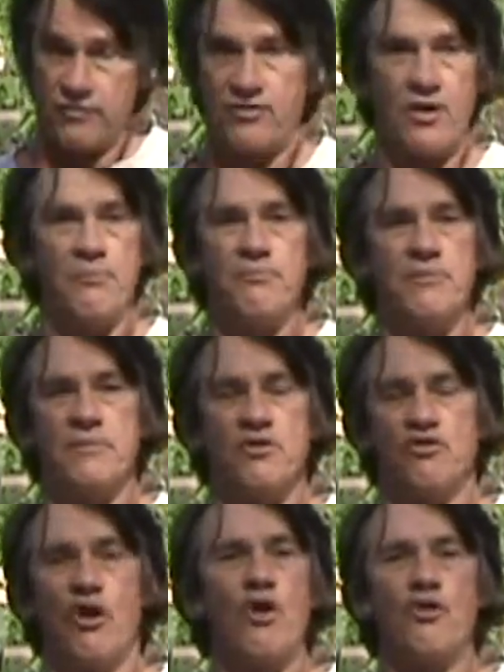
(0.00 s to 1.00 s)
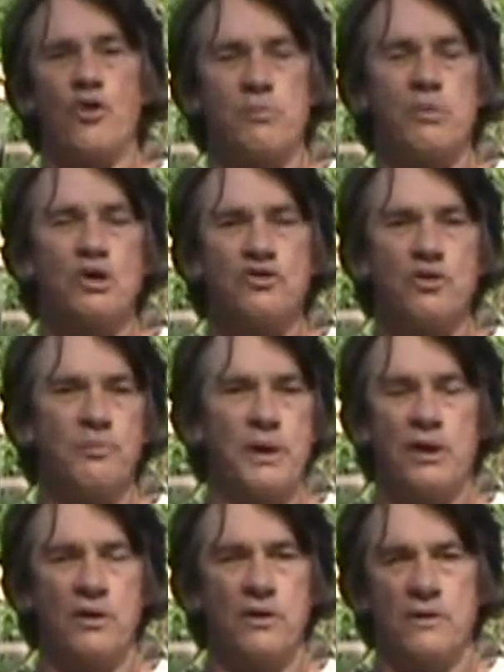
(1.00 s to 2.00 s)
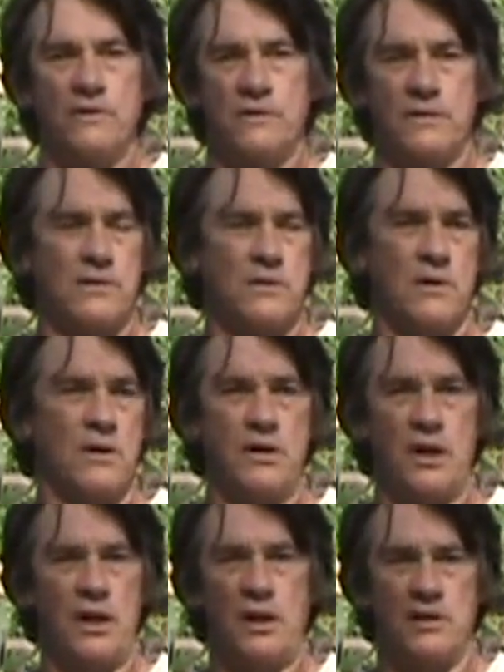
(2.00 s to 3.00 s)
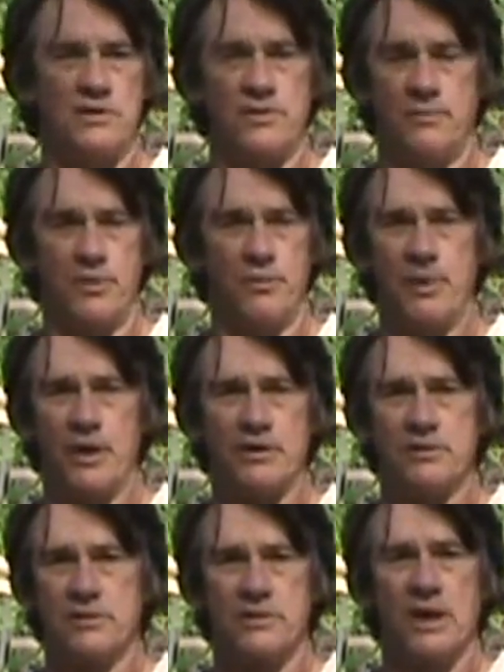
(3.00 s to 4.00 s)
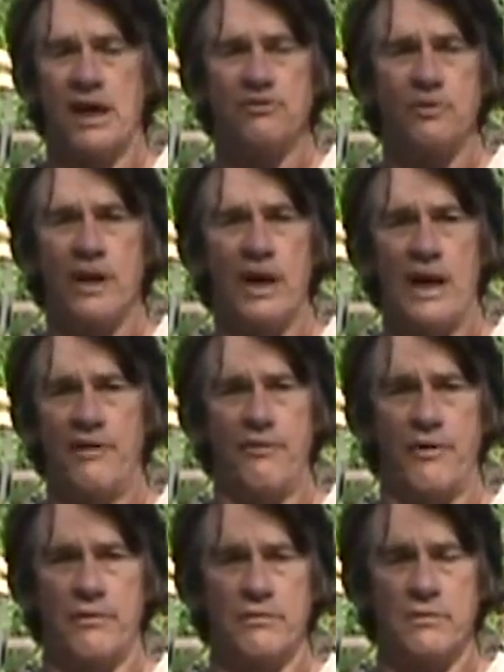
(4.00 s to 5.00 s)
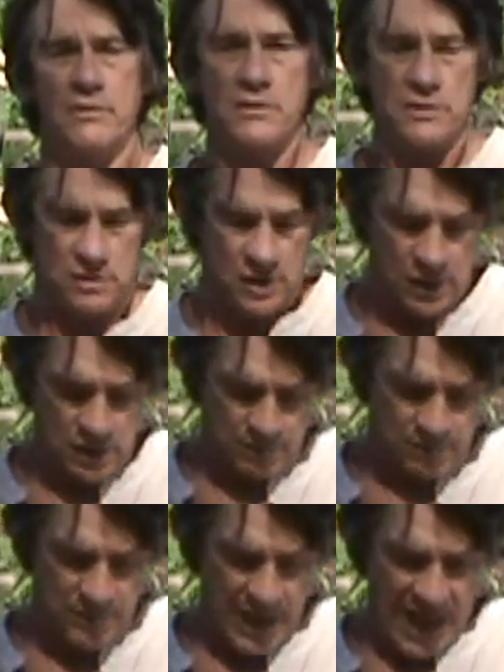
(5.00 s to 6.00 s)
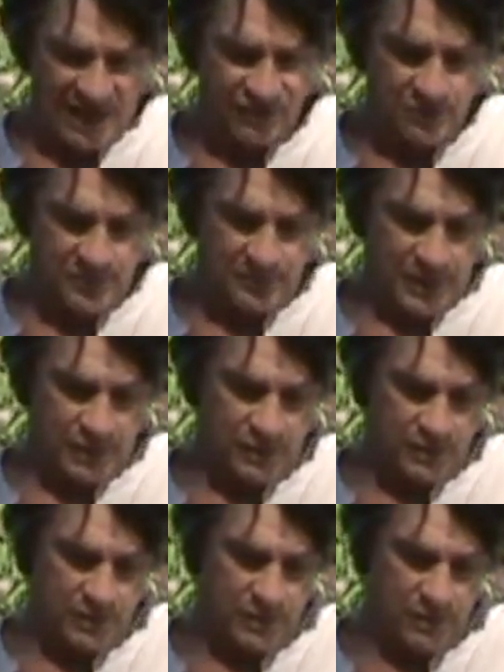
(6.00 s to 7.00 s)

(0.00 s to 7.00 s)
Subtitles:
Some growth hormones are being used on daylilies. Some of the biggest guys we got out there. Ask them about it.